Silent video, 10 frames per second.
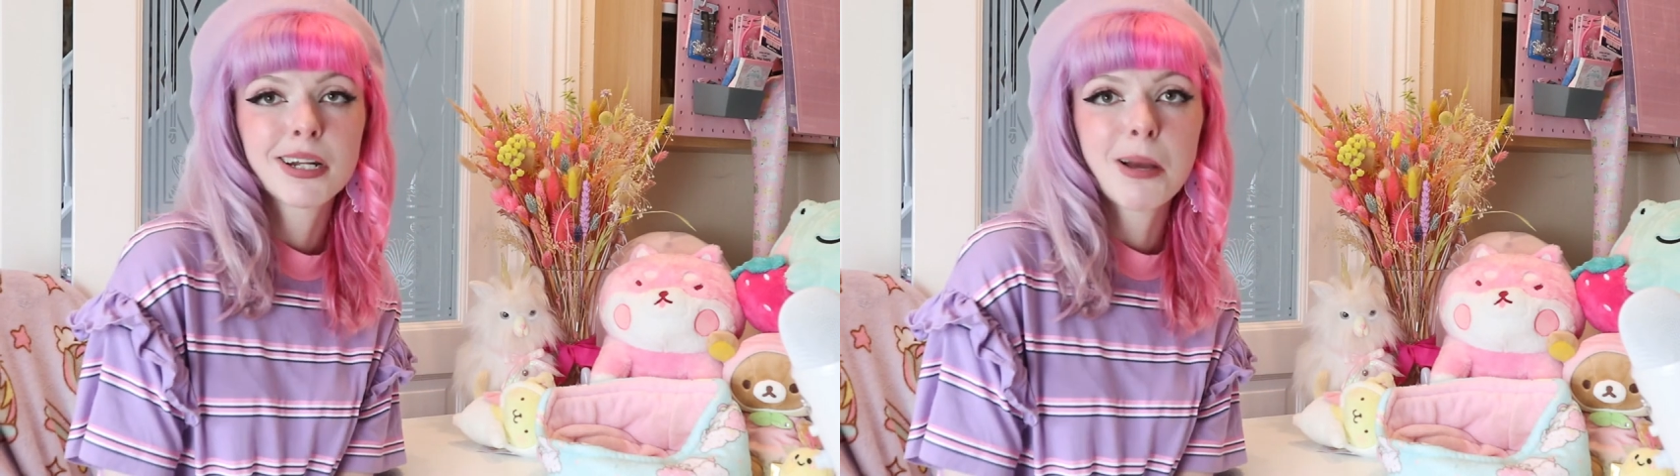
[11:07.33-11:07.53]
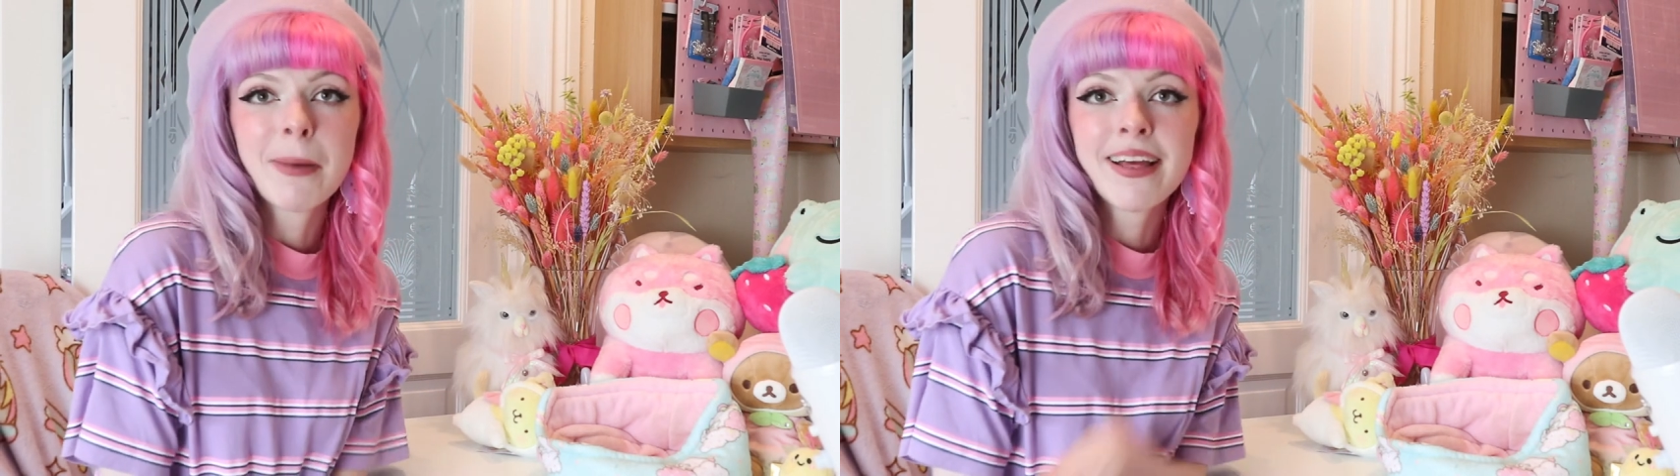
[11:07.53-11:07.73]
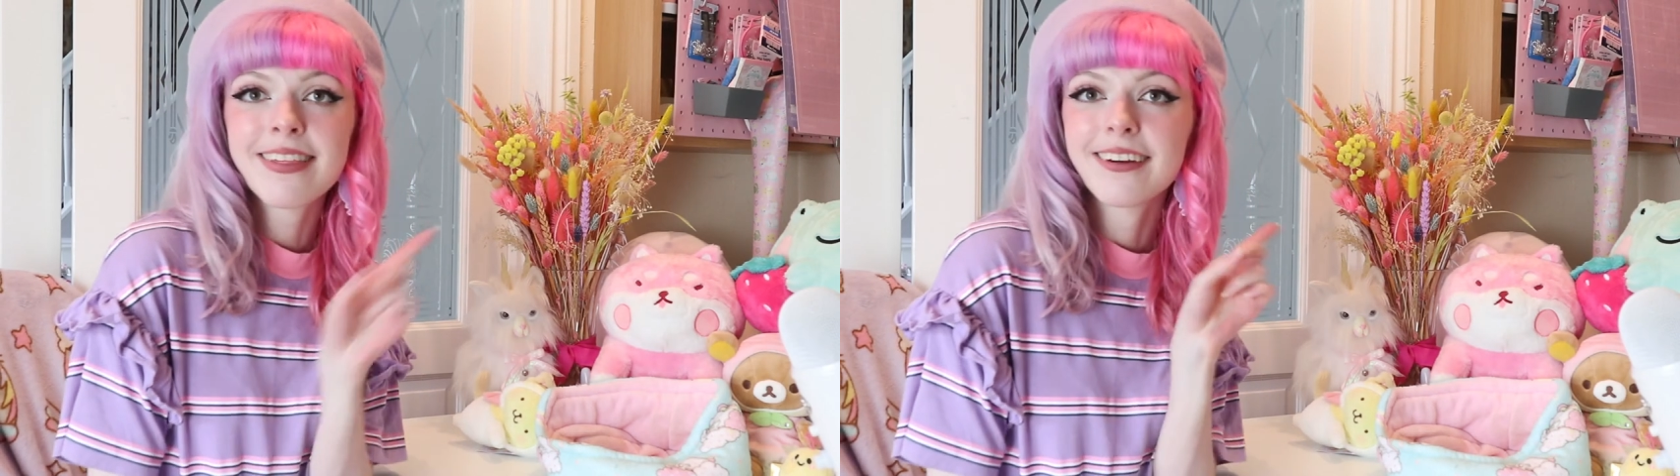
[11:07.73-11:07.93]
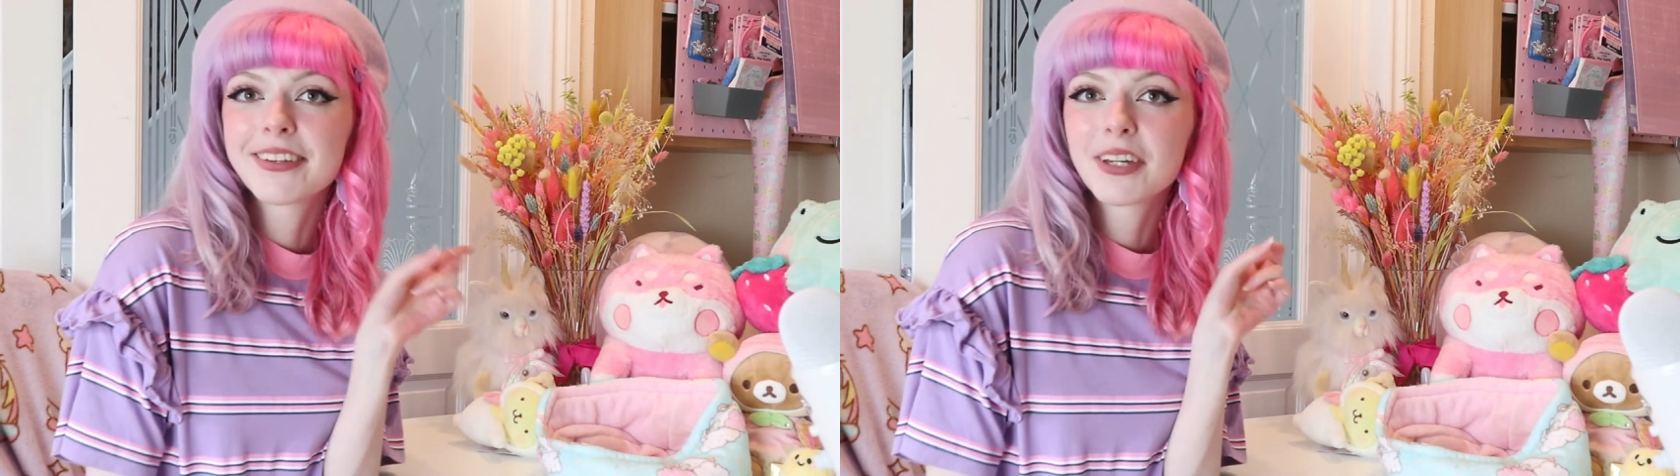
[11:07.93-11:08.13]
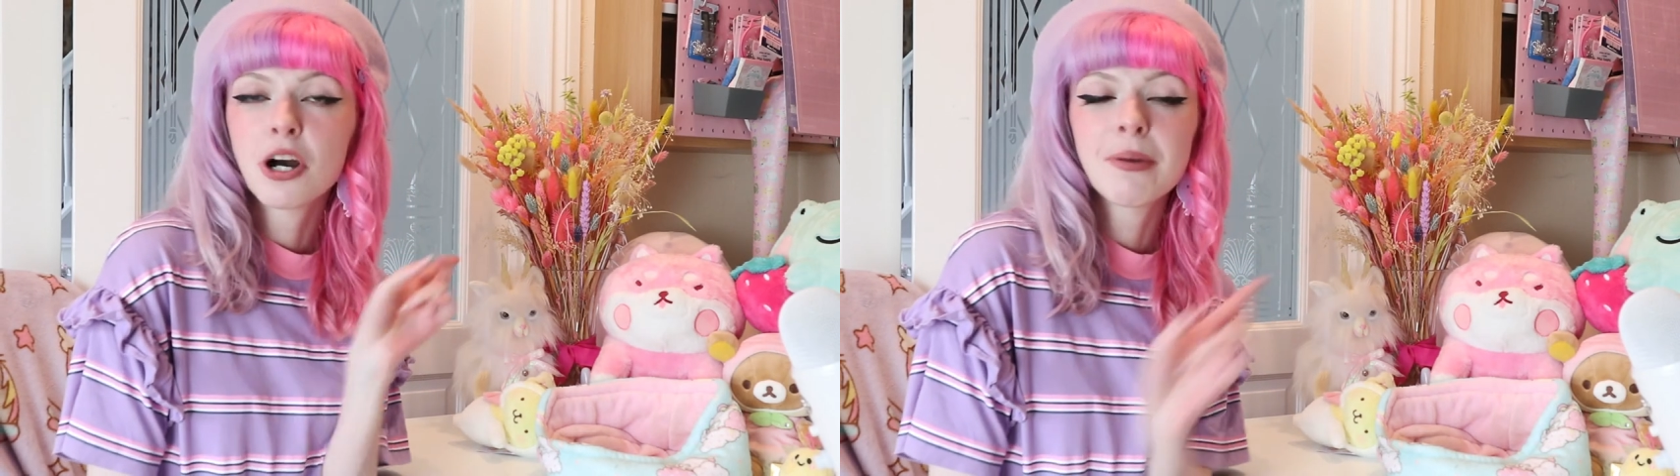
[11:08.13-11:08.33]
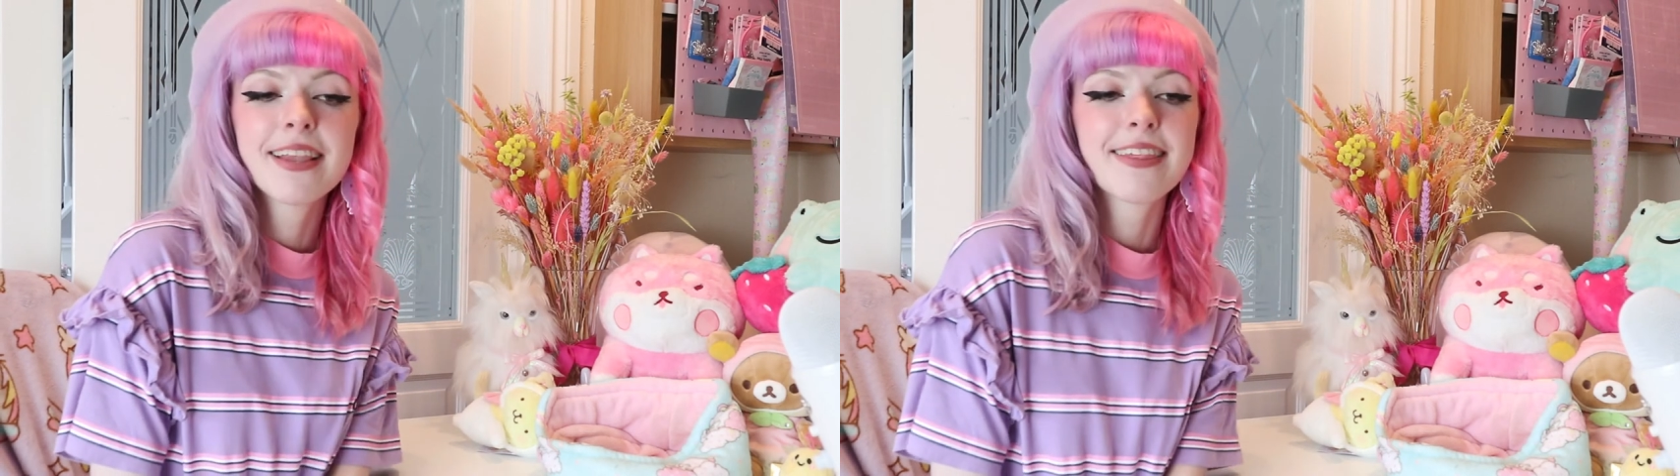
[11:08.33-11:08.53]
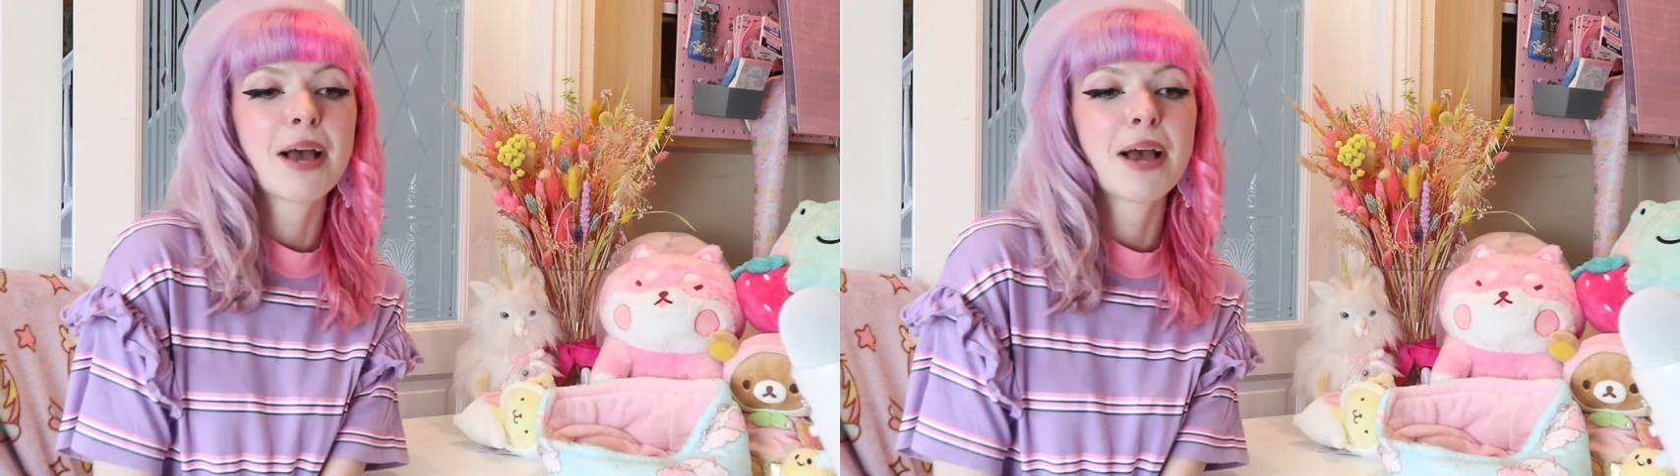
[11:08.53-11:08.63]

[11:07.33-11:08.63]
like best down in the comments.